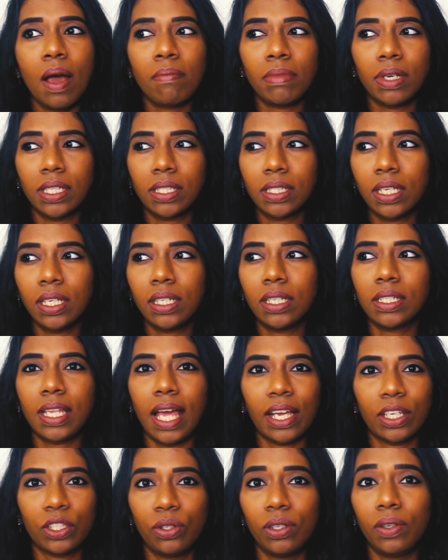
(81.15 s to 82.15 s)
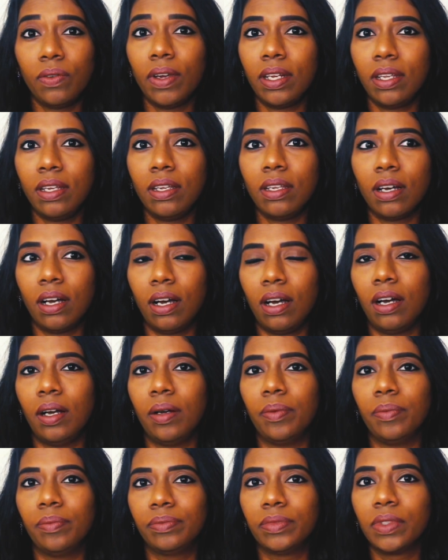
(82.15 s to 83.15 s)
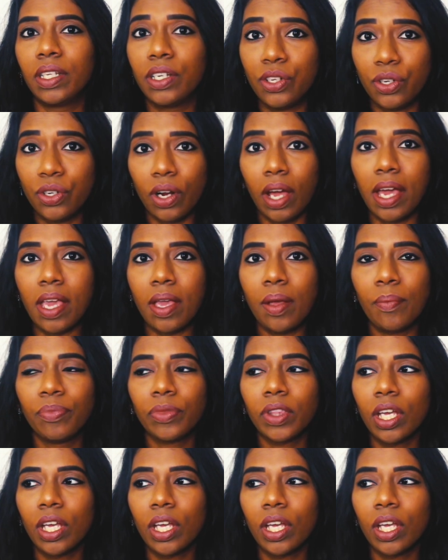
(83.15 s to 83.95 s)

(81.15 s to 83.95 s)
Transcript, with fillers: my skin is actually very uh, dry.